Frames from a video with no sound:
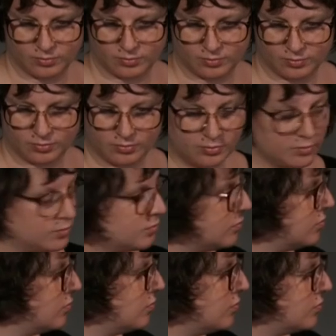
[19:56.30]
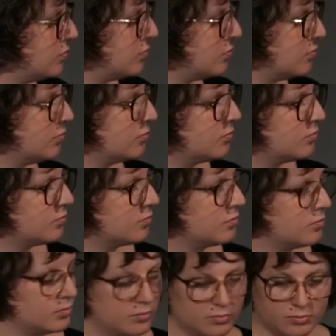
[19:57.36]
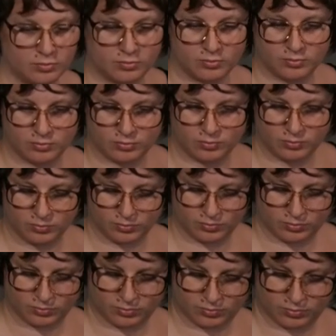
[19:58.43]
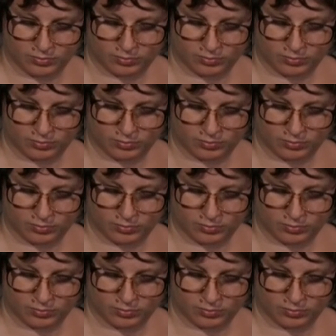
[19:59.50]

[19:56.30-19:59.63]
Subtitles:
(not speaking)